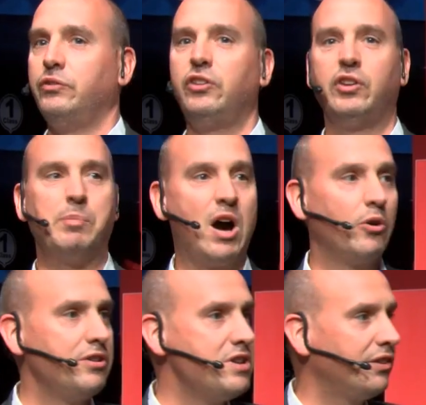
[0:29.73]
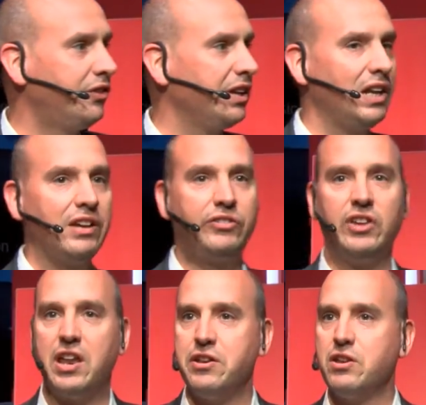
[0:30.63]
This is about nothing less
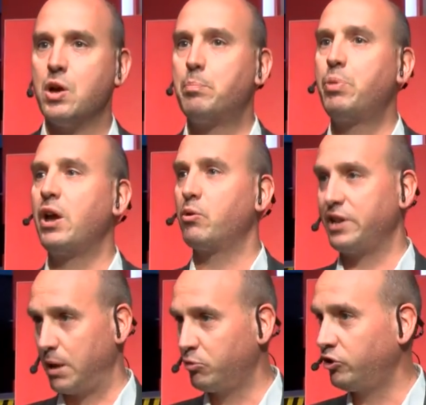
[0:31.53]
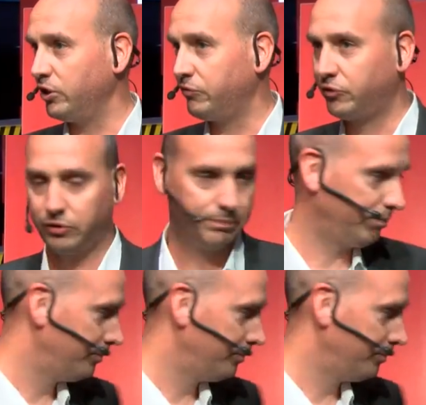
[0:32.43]
than a paradigm shift.